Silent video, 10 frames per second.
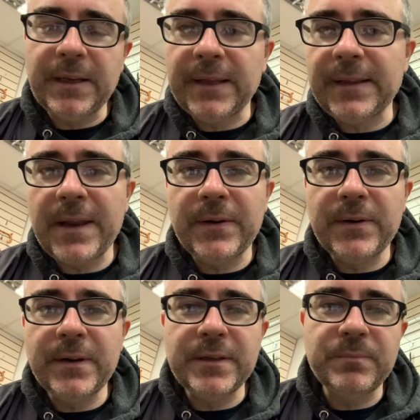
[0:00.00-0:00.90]
Like
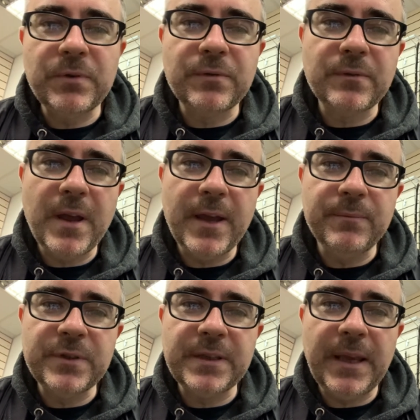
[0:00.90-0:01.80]
Danaher in his book um,
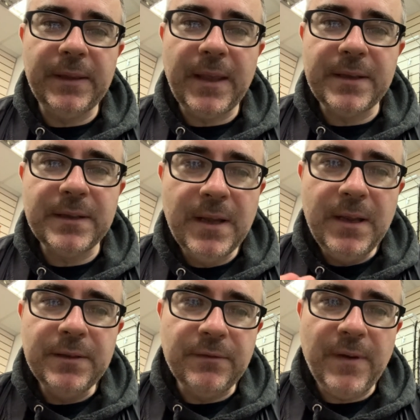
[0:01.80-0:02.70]
was saying that
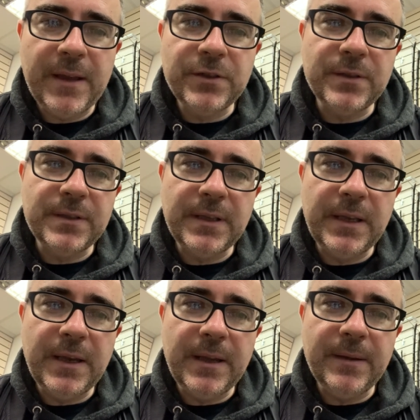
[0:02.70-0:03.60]
the factions,
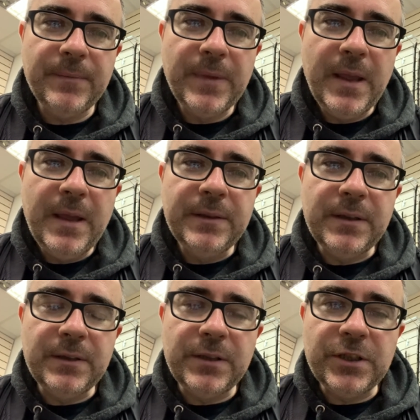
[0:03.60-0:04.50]
the, uh,
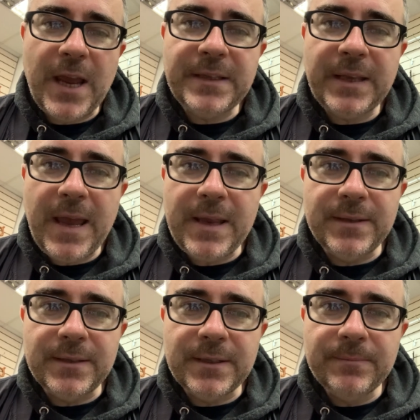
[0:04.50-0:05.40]
the, the
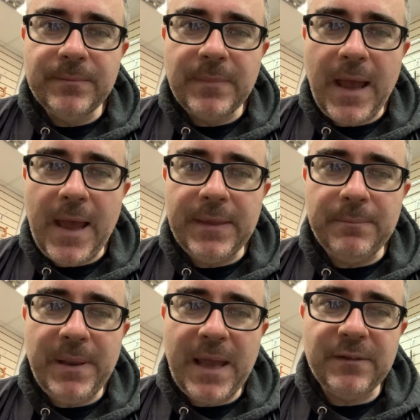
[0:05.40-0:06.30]
Shaskans and the
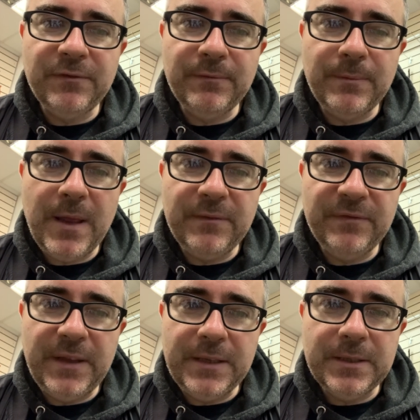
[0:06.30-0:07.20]
Black
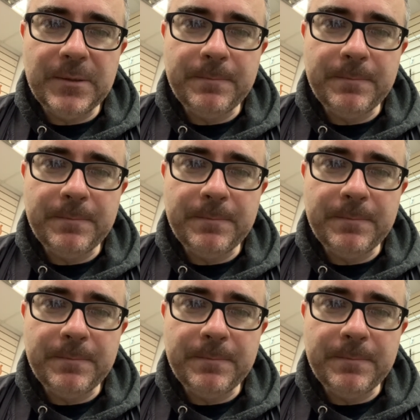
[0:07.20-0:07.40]
Feet,